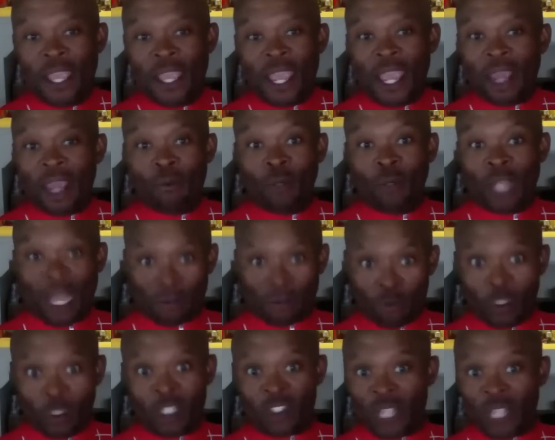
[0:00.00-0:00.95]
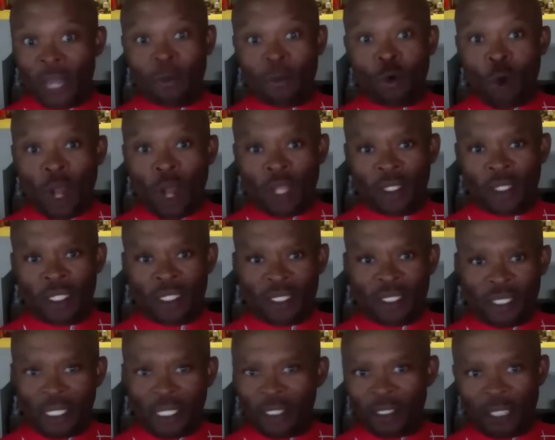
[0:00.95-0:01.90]
and with that with the same quality
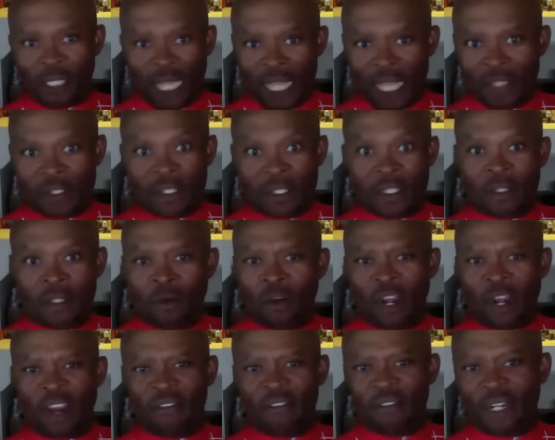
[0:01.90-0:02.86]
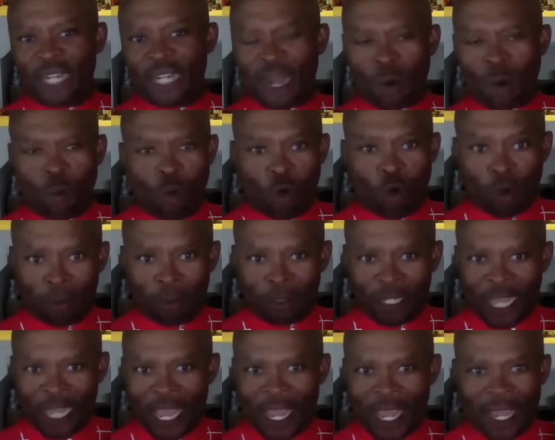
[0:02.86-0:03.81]
Zeiss lenses or whatever. And I wore them
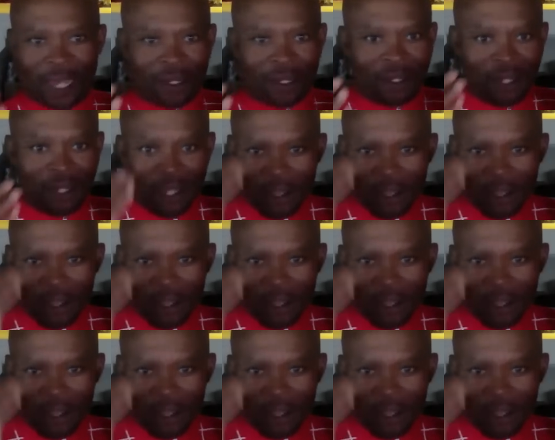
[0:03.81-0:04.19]
today, and